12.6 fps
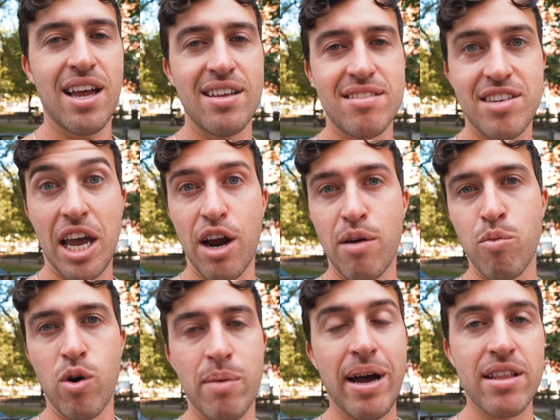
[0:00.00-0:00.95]
and care
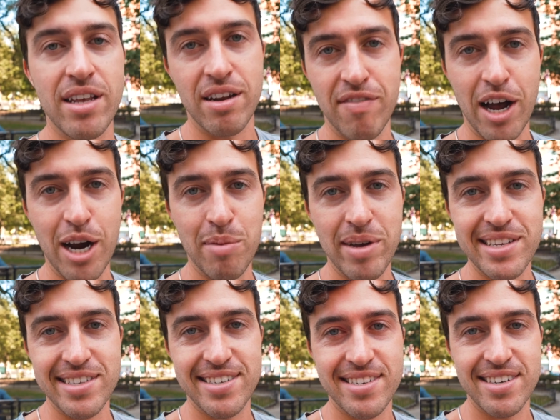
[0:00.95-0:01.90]
more about the
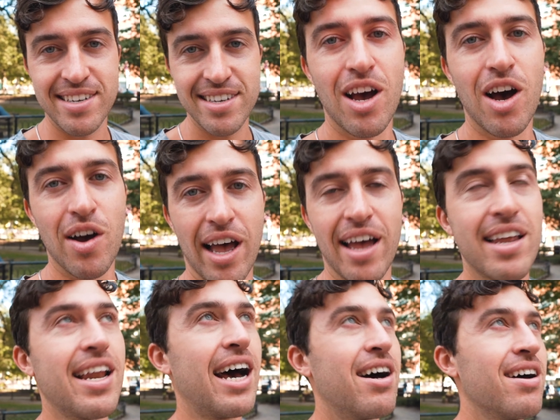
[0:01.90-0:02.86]
environment. Okay,
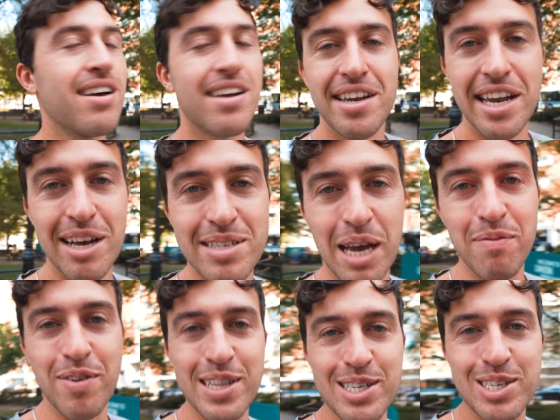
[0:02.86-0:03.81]
now time
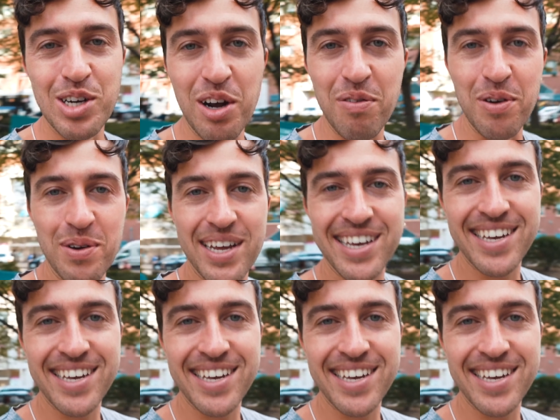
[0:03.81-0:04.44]
for this junk food.